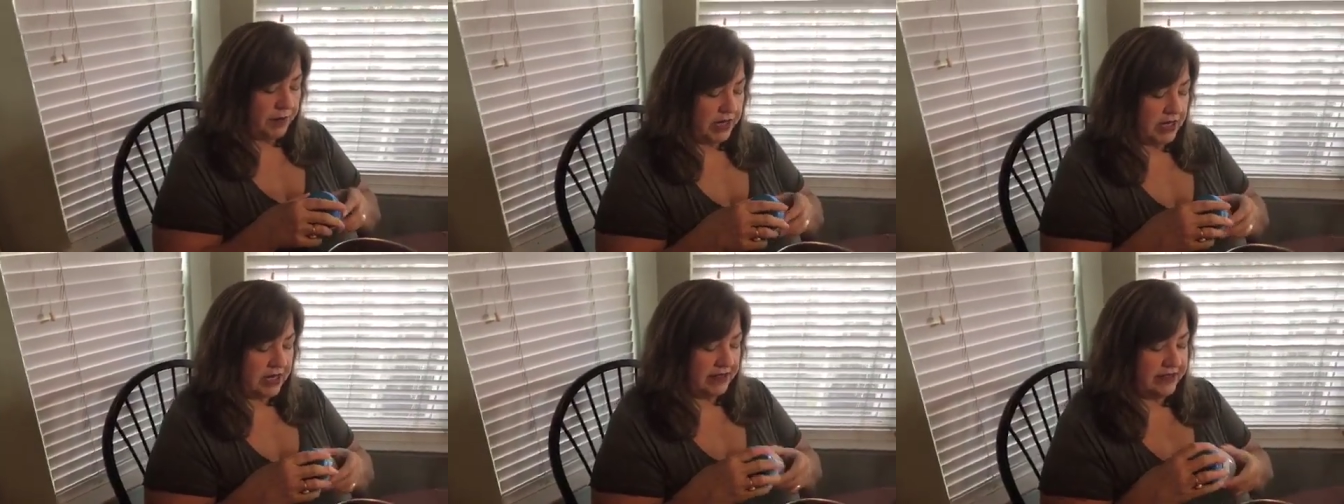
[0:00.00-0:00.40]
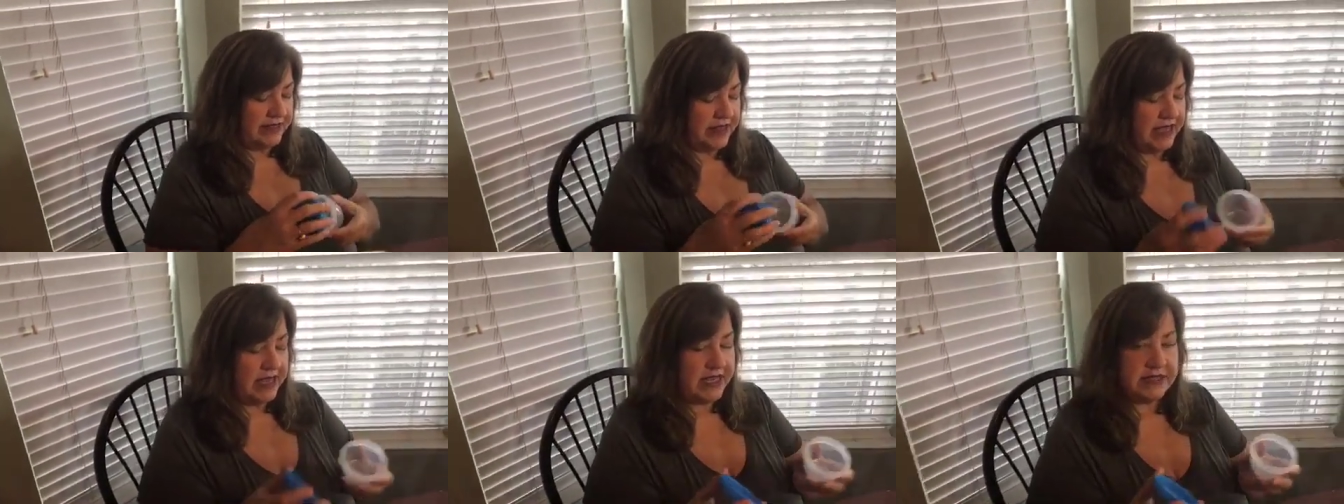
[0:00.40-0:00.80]
But
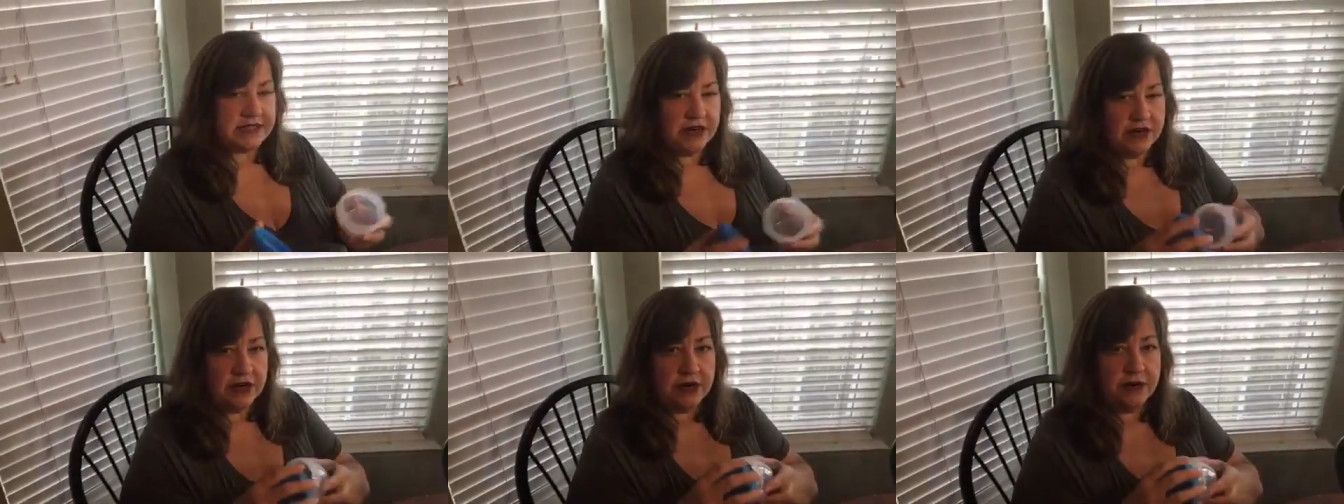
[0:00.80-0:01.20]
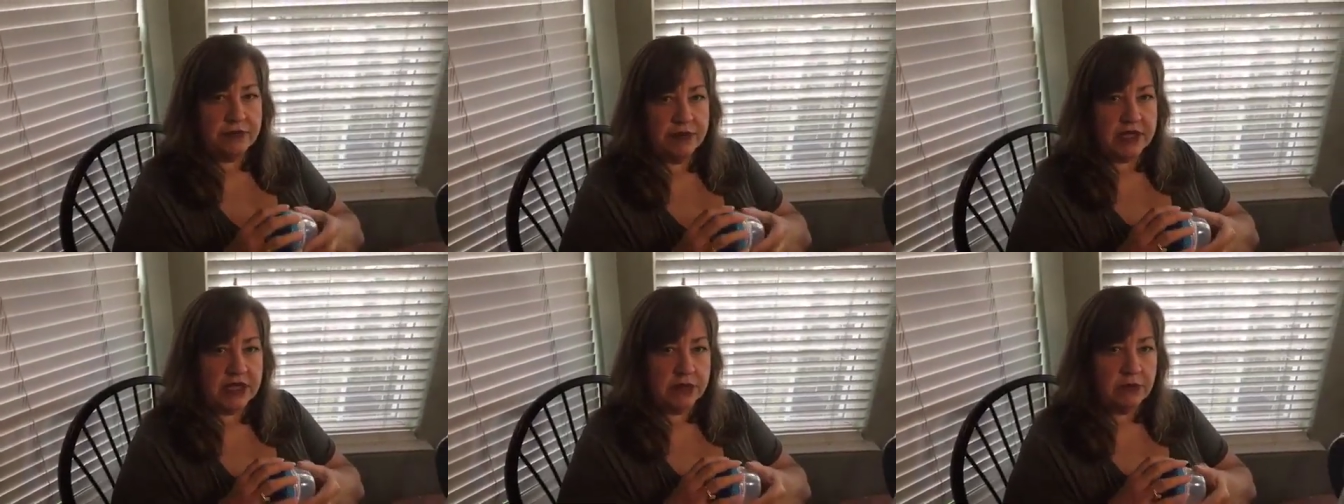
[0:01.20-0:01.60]
these are
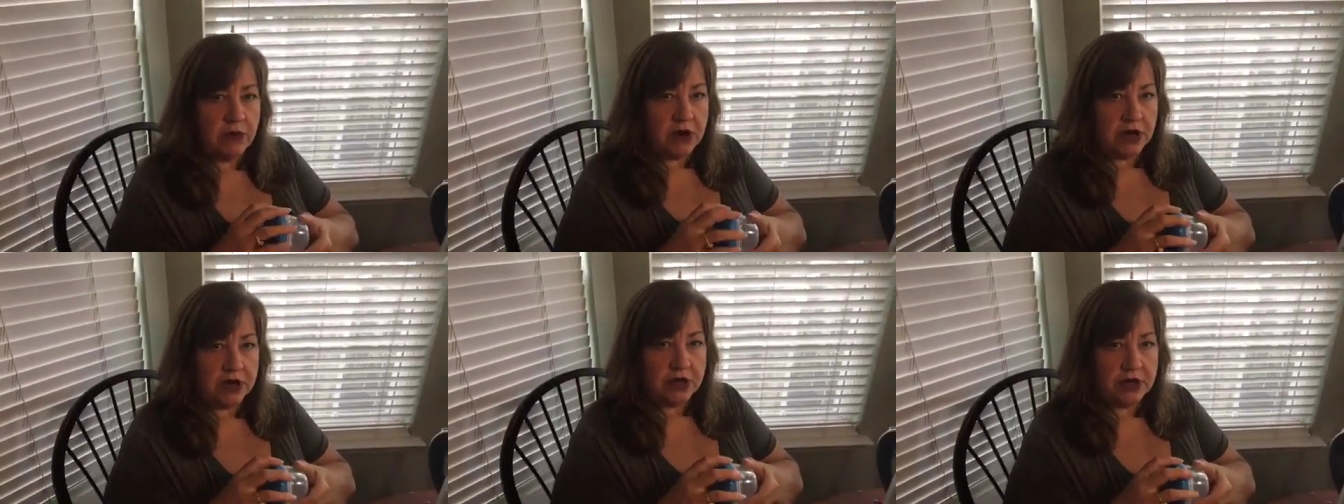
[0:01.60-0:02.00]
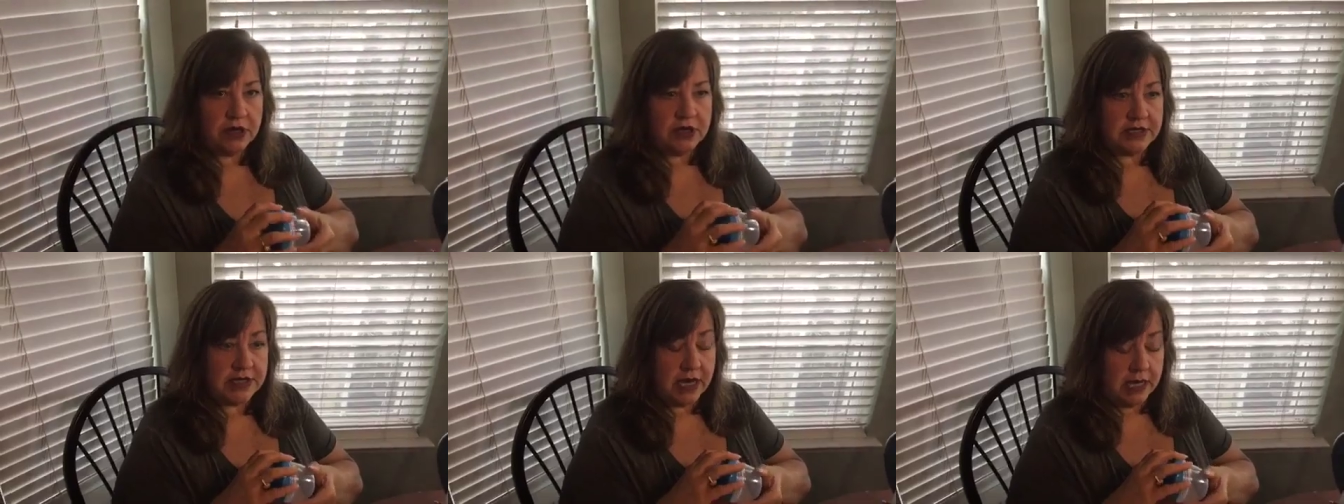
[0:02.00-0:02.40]
really
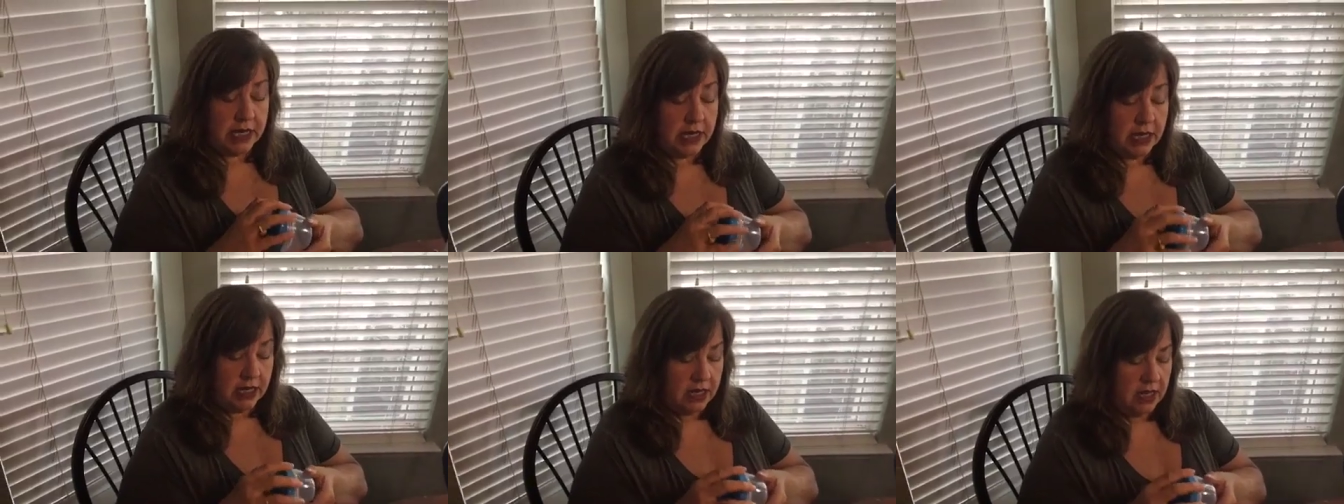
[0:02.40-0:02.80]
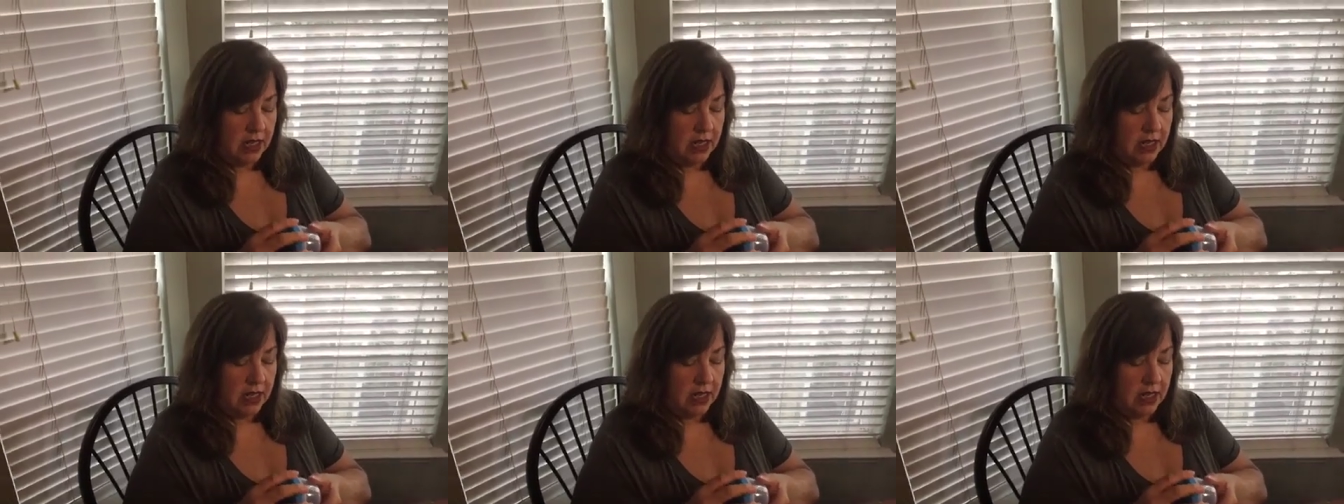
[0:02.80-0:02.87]
watertight.